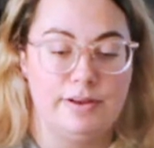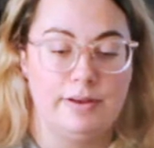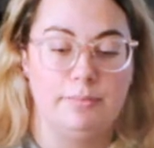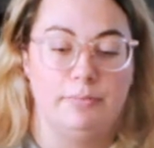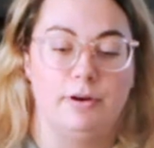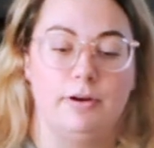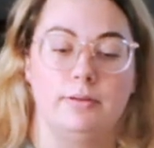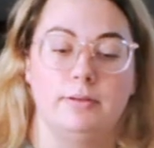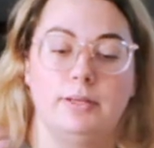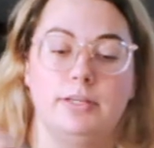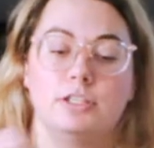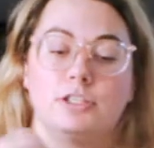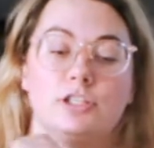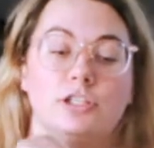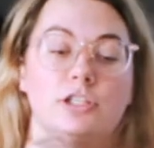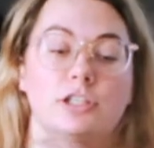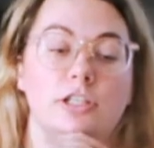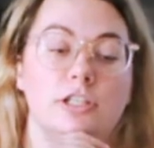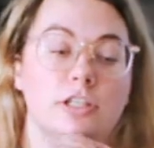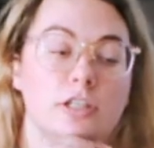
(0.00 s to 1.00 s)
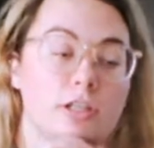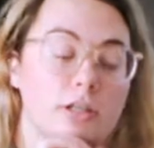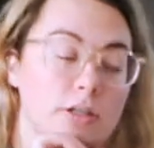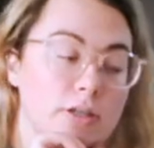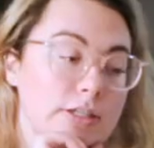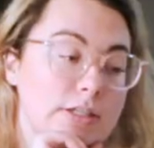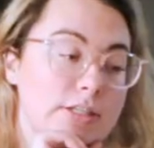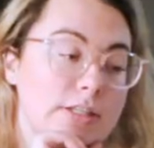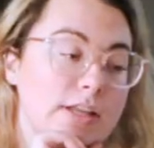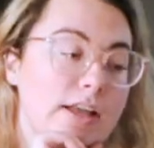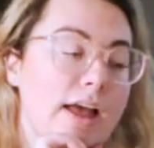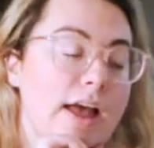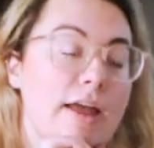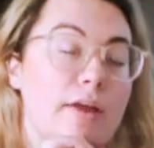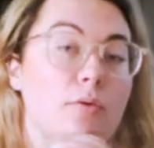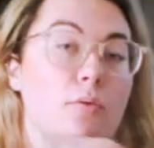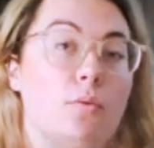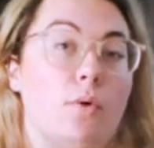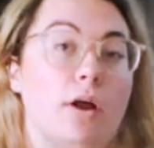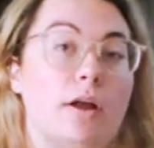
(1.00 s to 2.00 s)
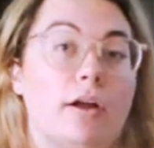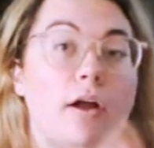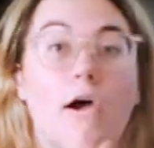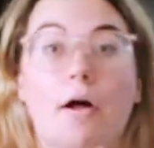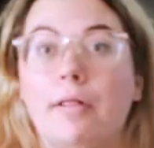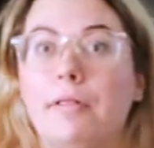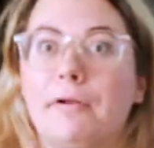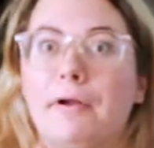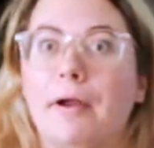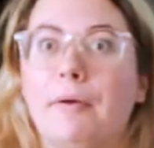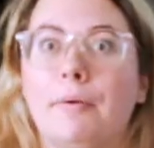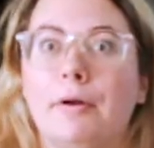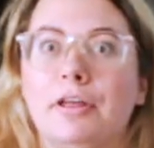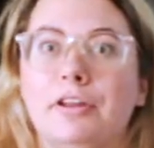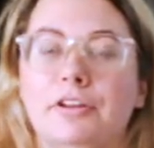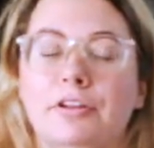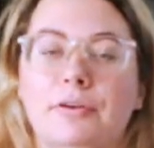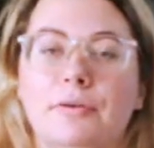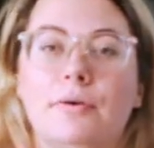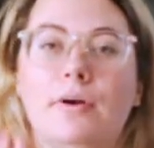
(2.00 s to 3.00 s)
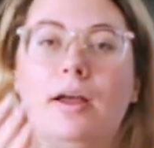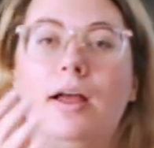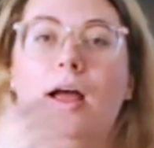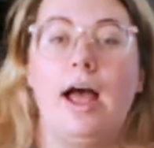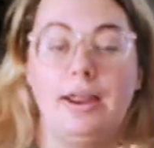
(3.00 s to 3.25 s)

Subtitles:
I probably should decide what color I want to do.